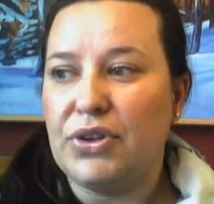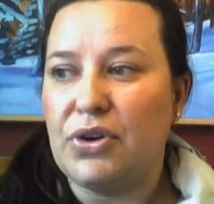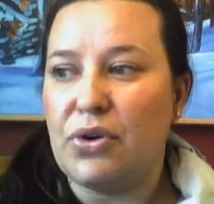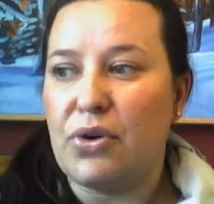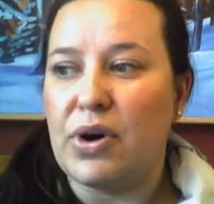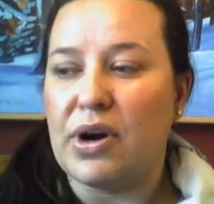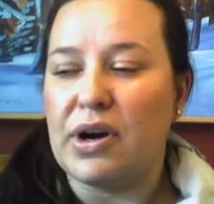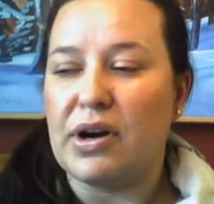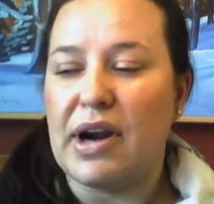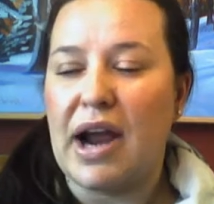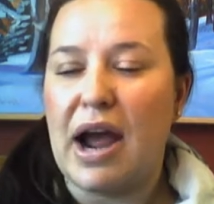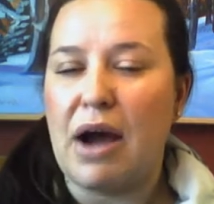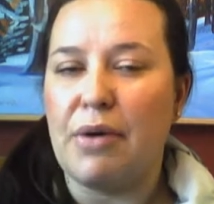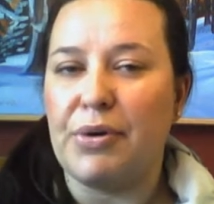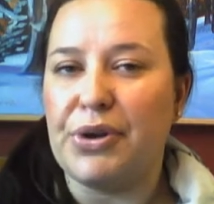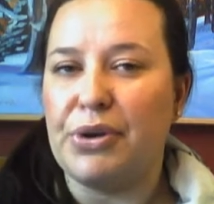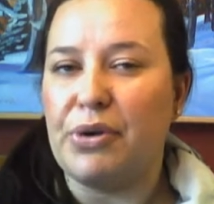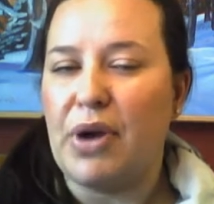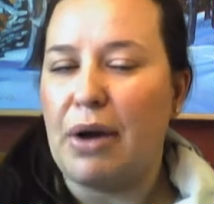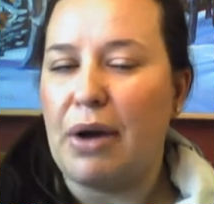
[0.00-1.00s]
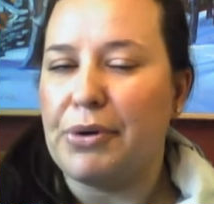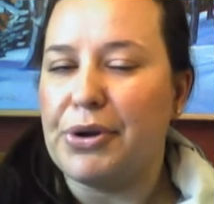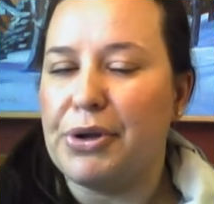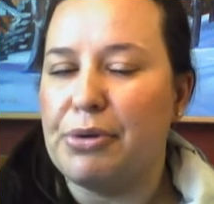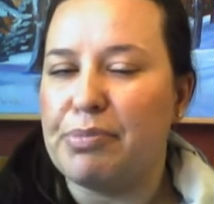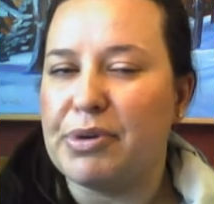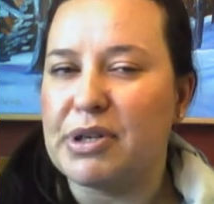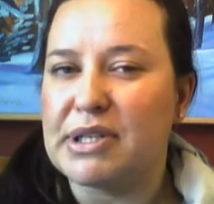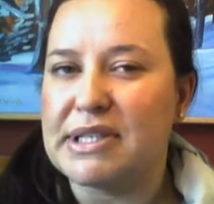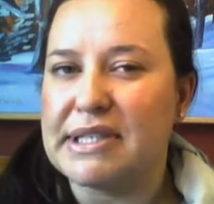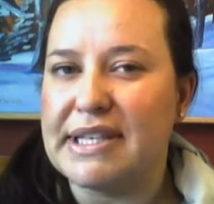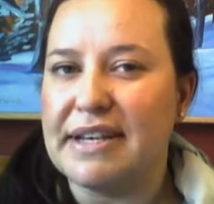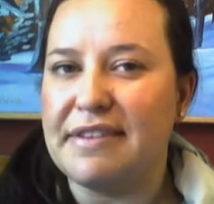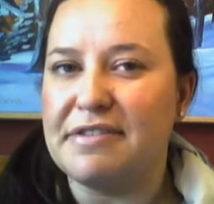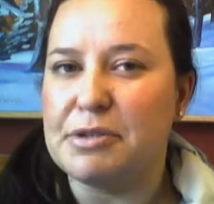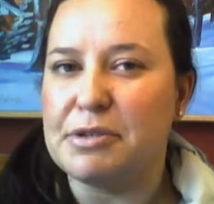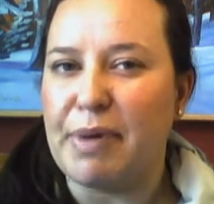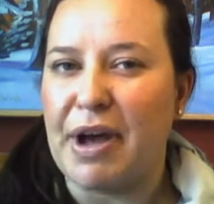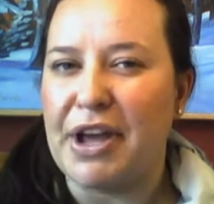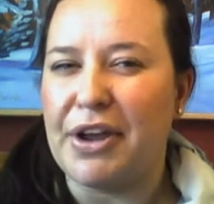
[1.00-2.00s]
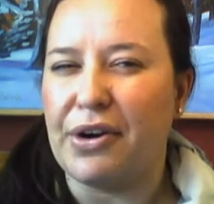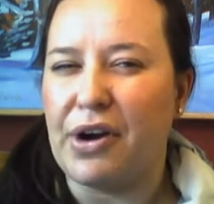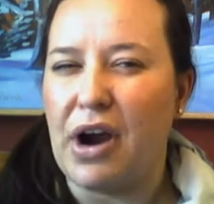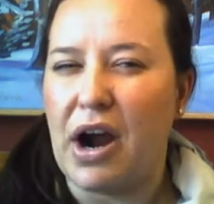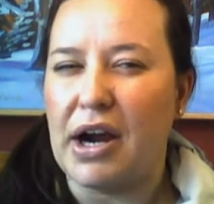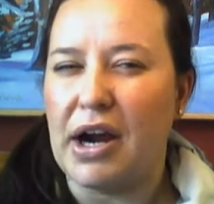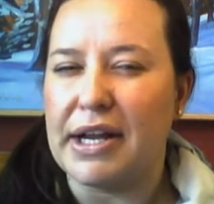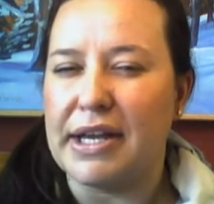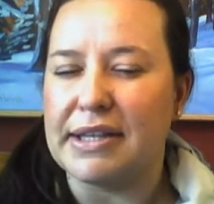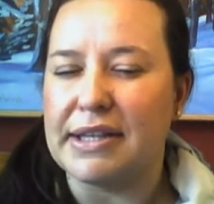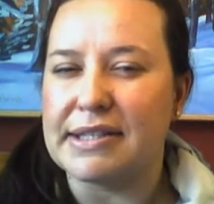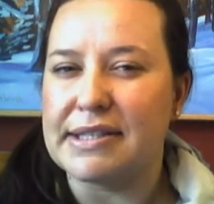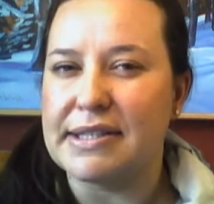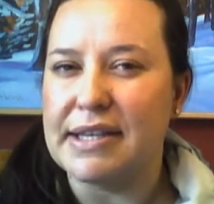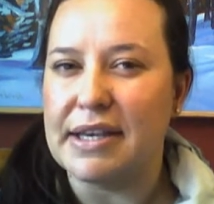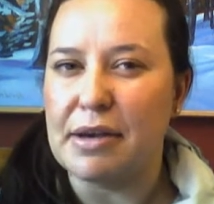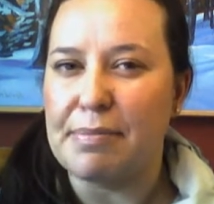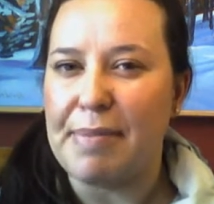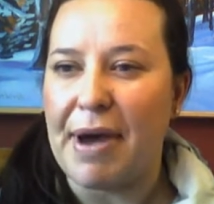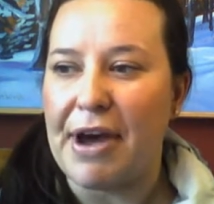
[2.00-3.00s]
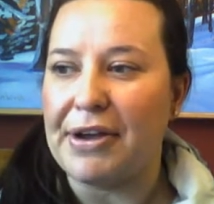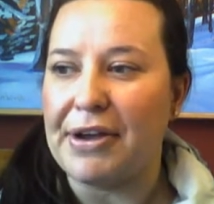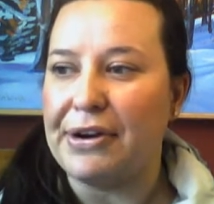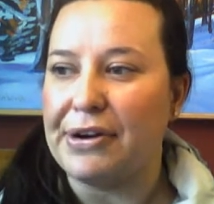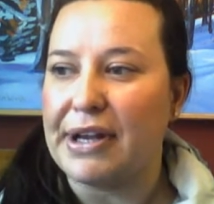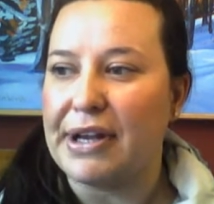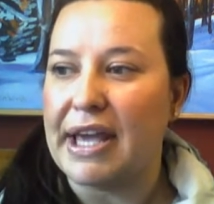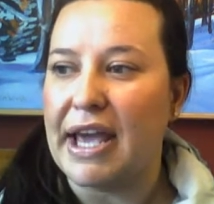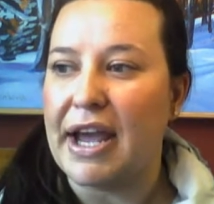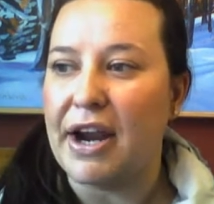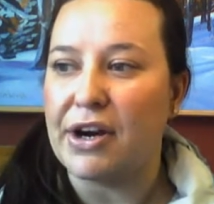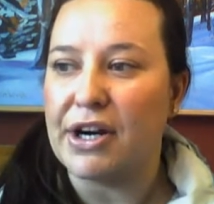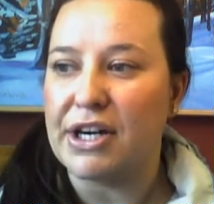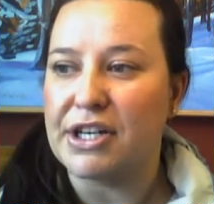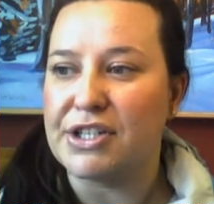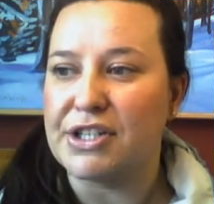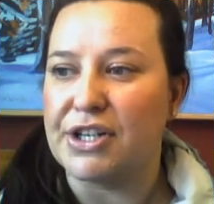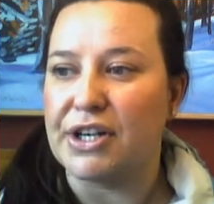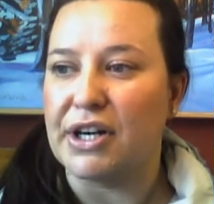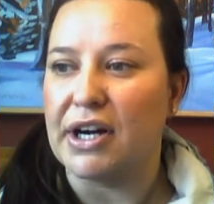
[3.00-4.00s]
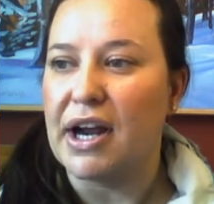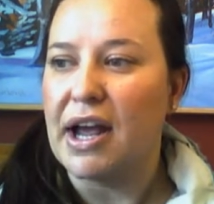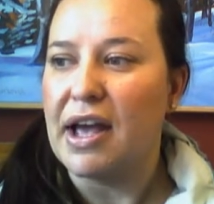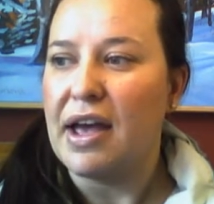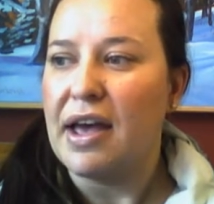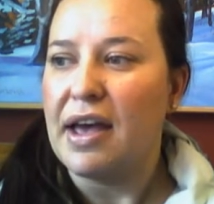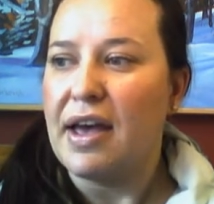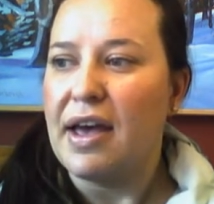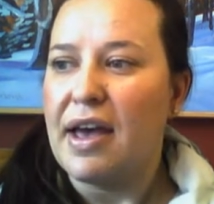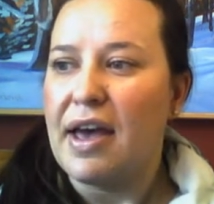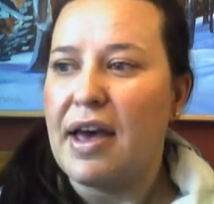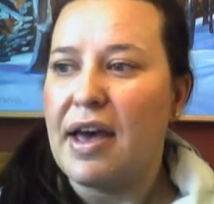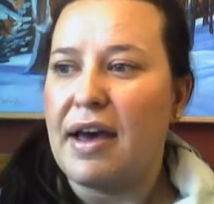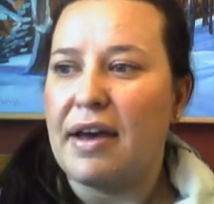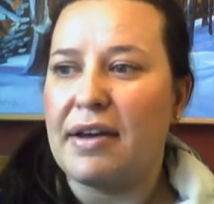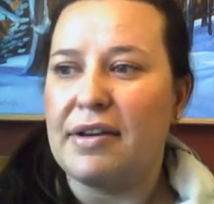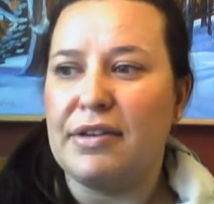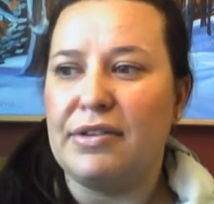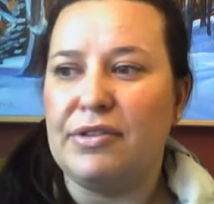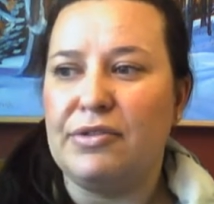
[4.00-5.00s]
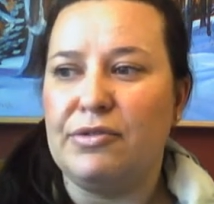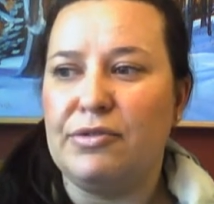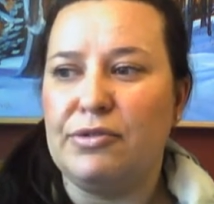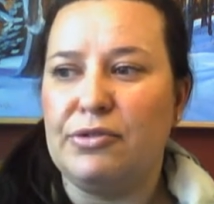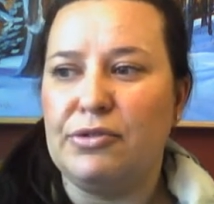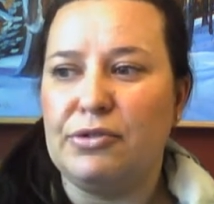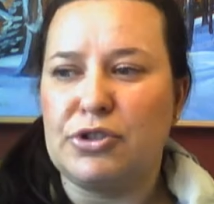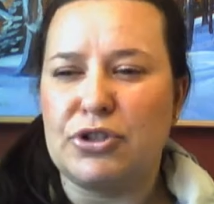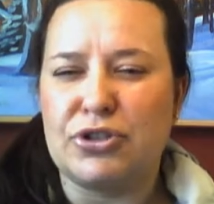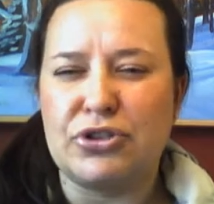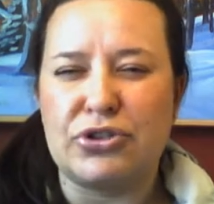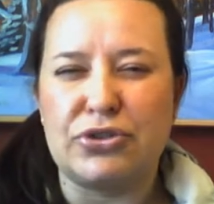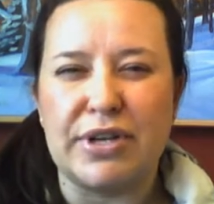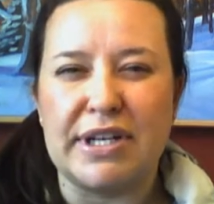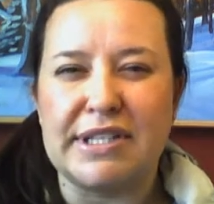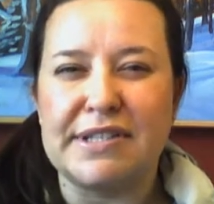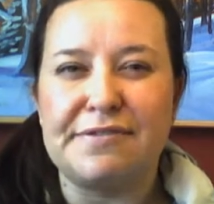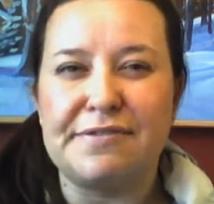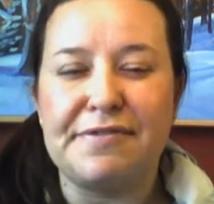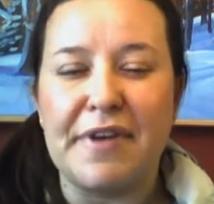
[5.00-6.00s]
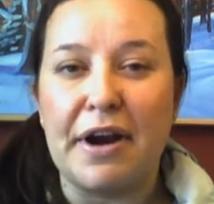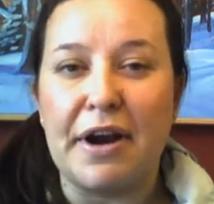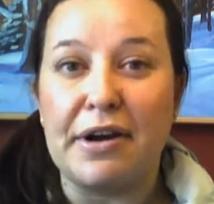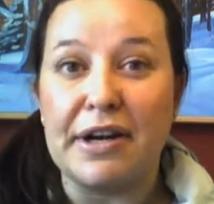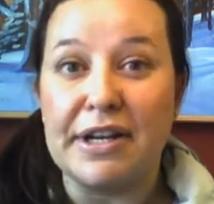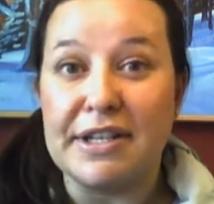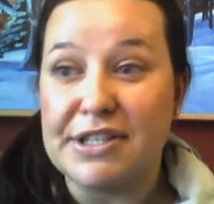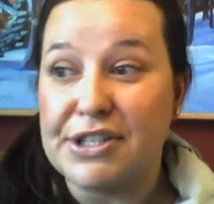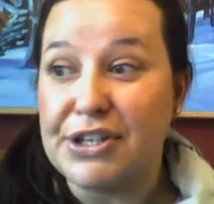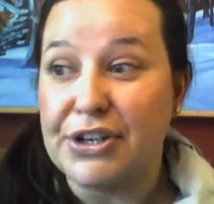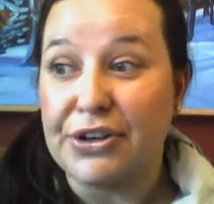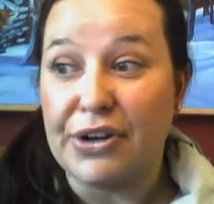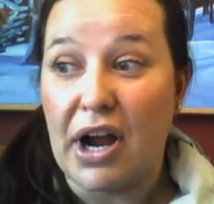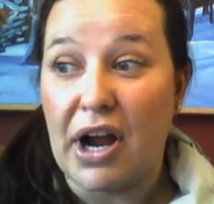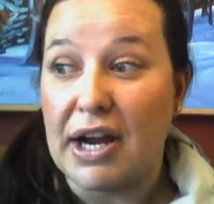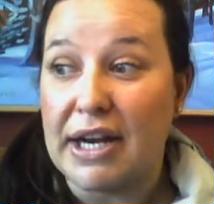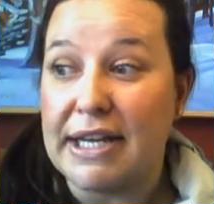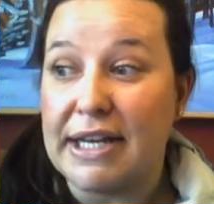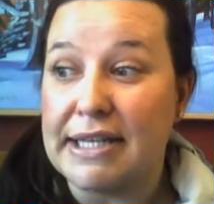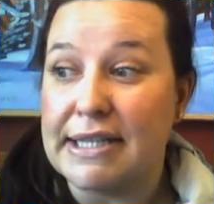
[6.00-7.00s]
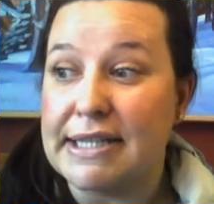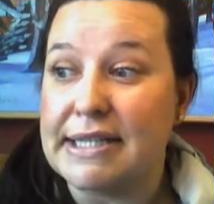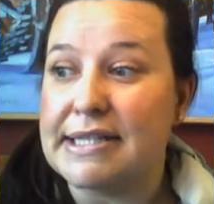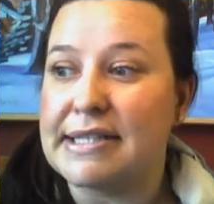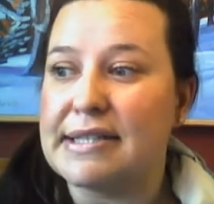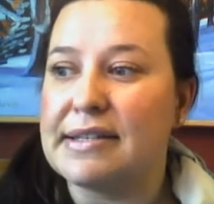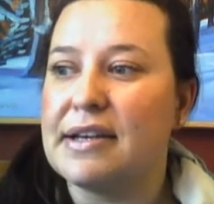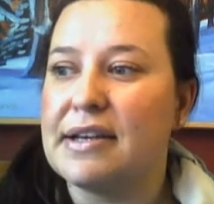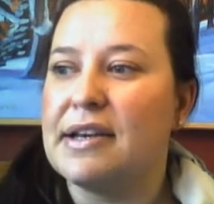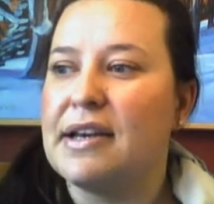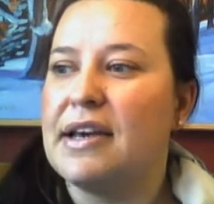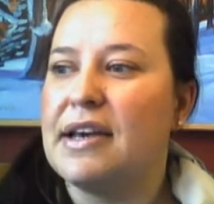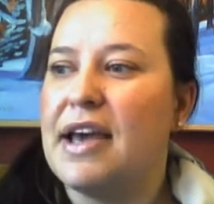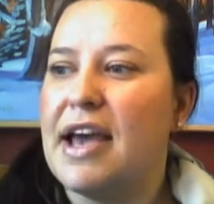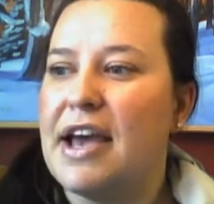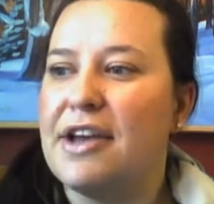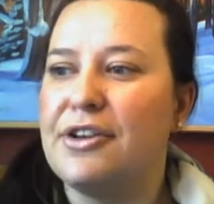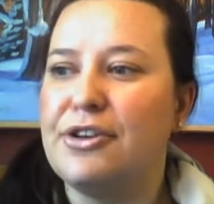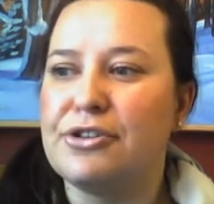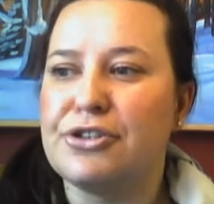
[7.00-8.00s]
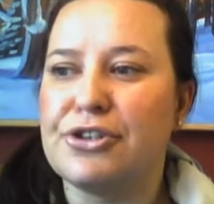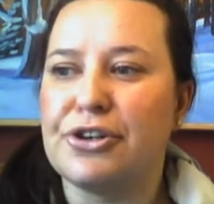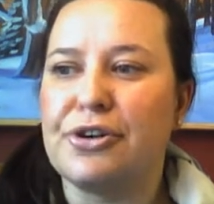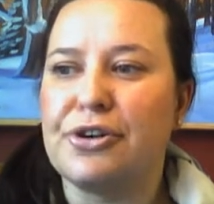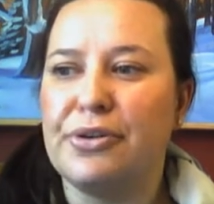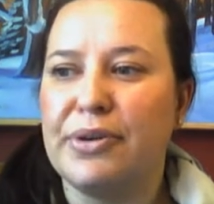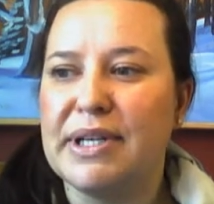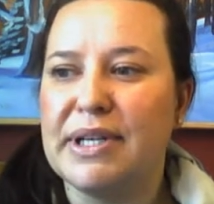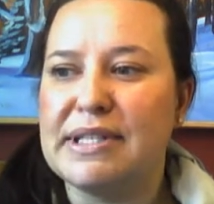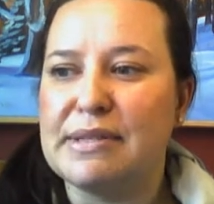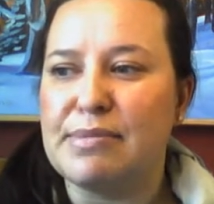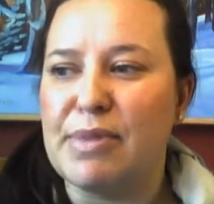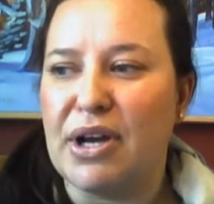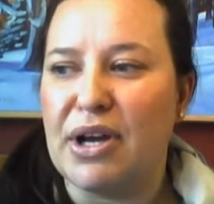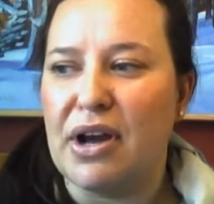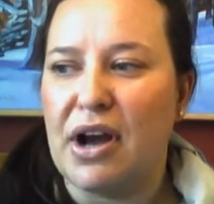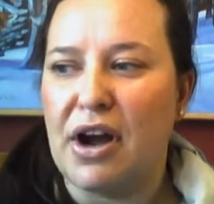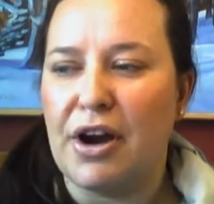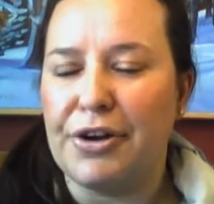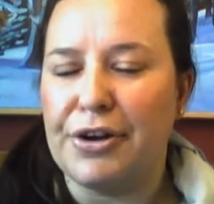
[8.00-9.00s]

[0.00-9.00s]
How are you perceived by your audience? Think about your character. Stress fairness to your audience, and use your charisma.